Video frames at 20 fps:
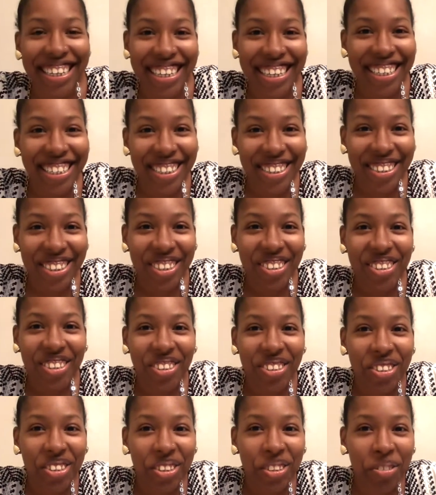Hello
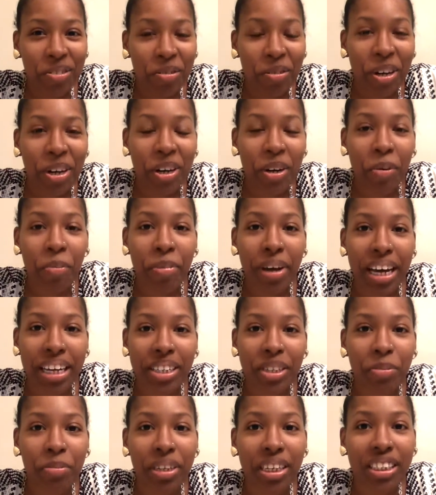YouTube, welcome back
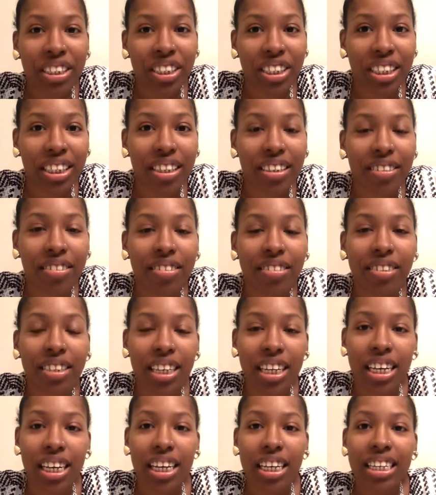to my channel.
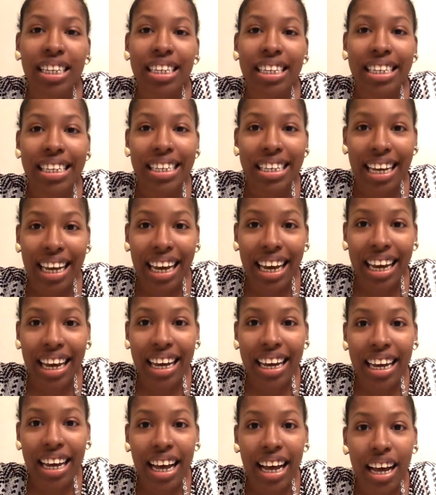
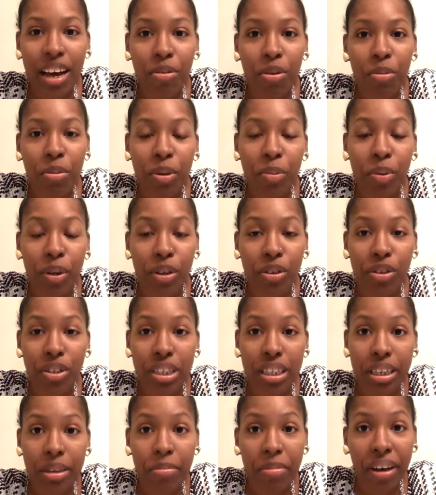Today I will be
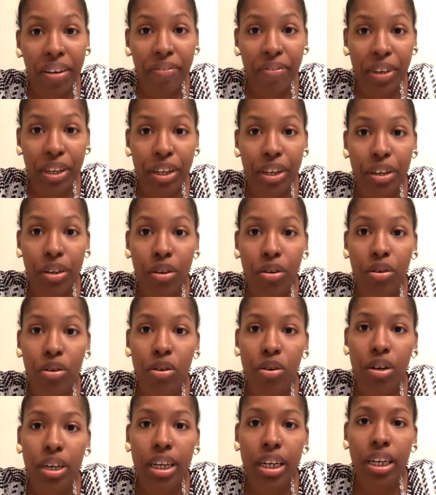posting my video
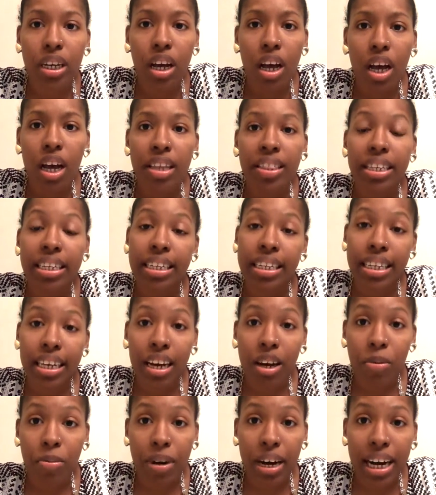on the
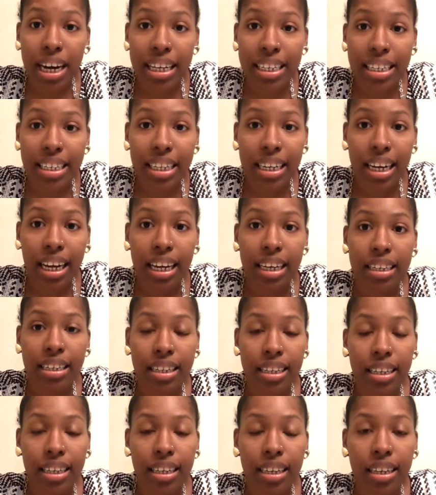DIYs that I
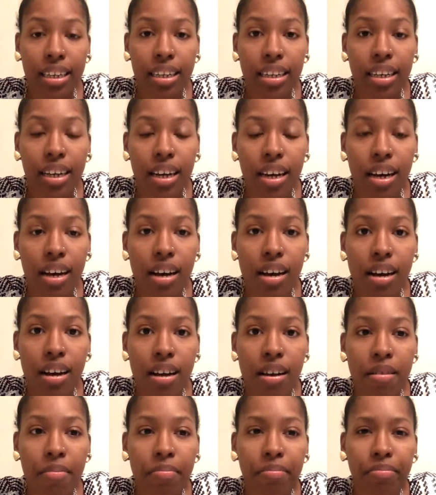did
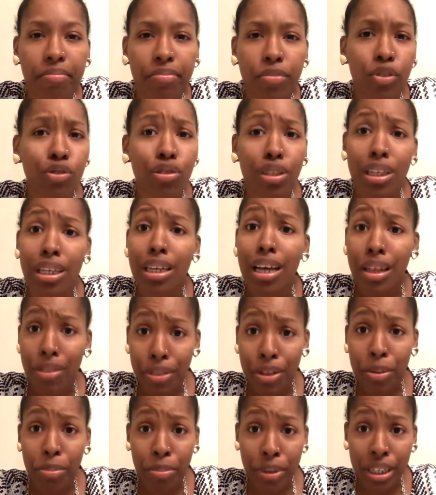um, using
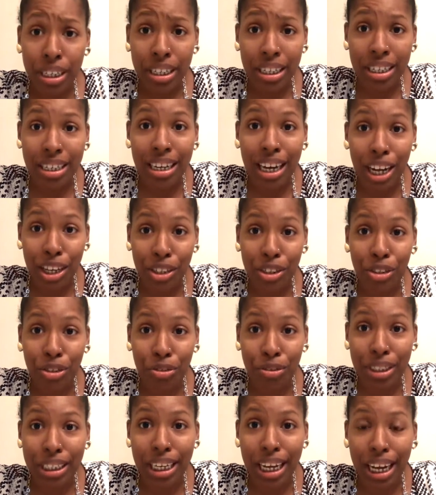nothing but Dollar
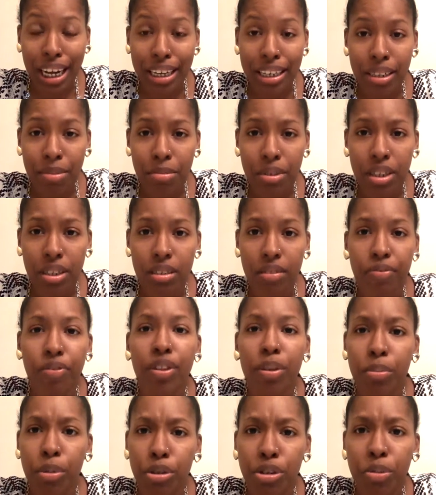Tree items for
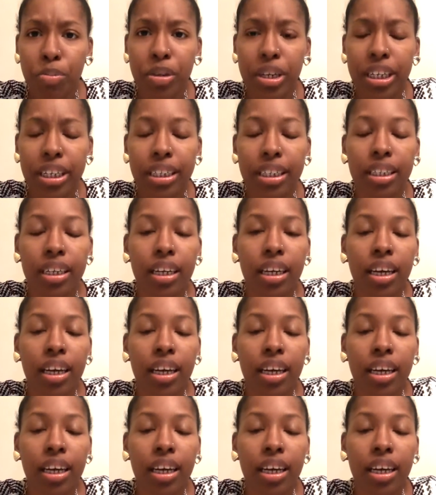the most part.